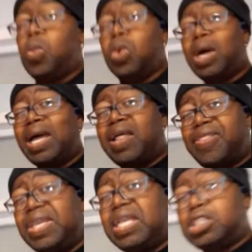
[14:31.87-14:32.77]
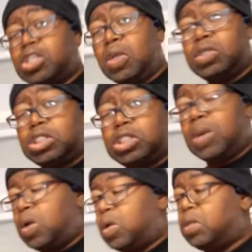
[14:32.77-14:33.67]
Why are these so
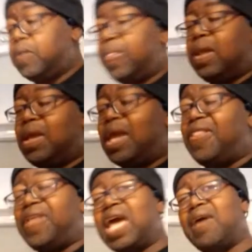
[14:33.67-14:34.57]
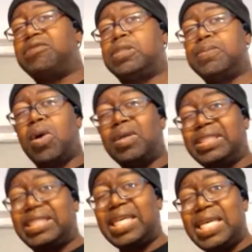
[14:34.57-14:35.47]
small? And they have small
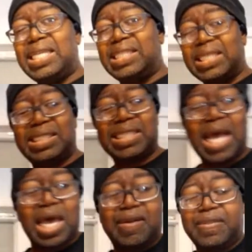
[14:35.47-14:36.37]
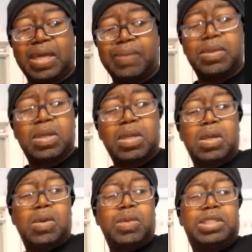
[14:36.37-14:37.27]
seeds inside of them,
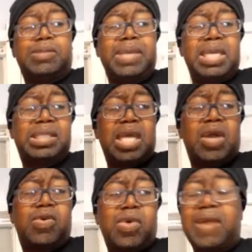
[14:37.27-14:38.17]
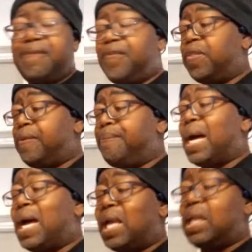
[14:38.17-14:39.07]
which means they're great for the
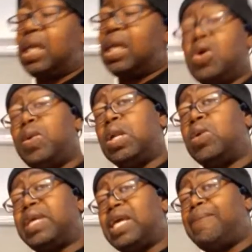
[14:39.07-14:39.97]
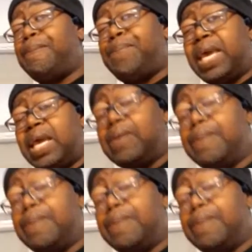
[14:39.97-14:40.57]
body. We don't get big